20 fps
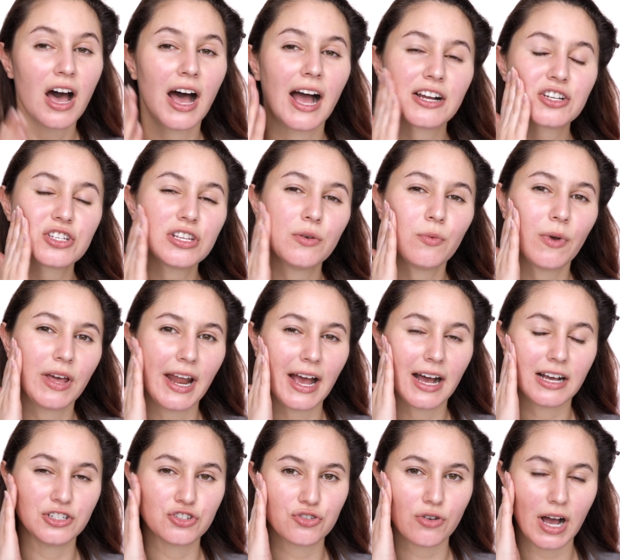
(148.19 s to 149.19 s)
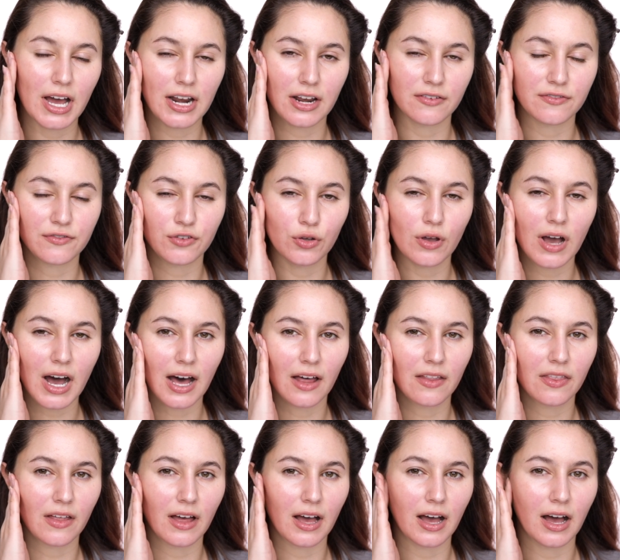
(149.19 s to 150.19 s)
I actually went out and tried a few
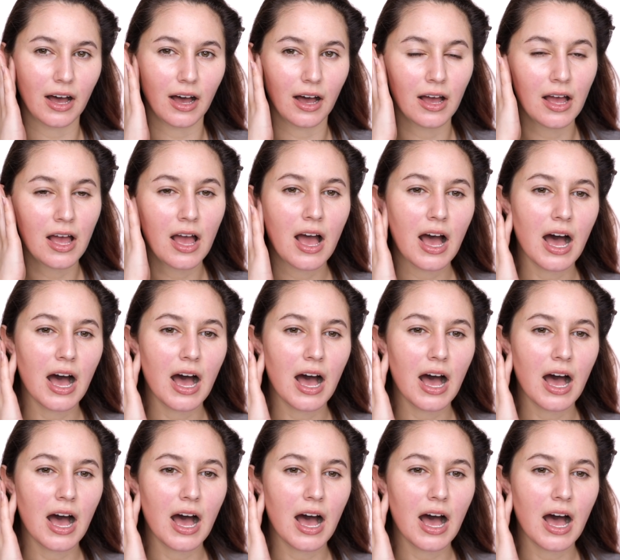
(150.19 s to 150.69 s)
other